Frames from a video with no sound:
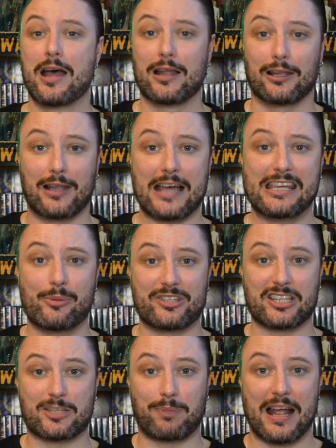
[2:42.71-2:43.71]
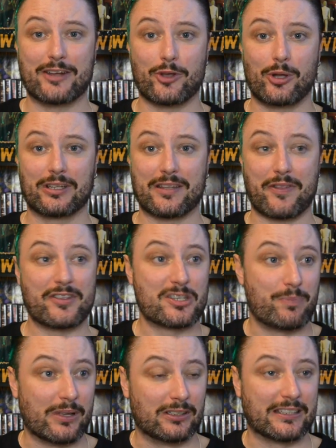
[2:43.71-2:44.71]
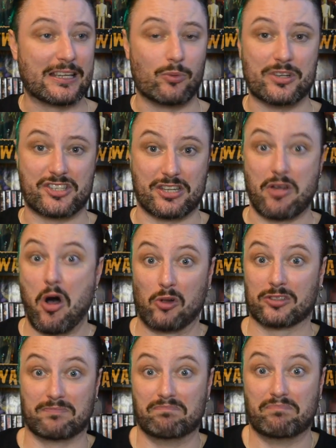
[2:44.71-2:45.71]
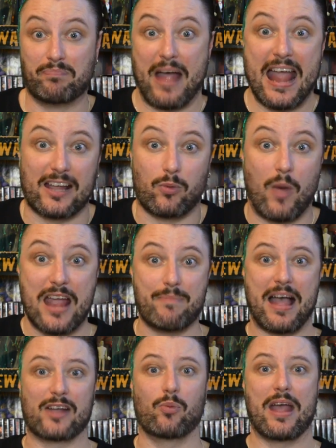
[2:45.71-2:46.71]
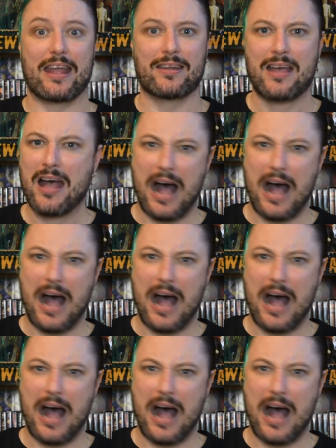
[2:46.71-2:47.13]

Lucky it was explained earlier that this building was an old bank way back when,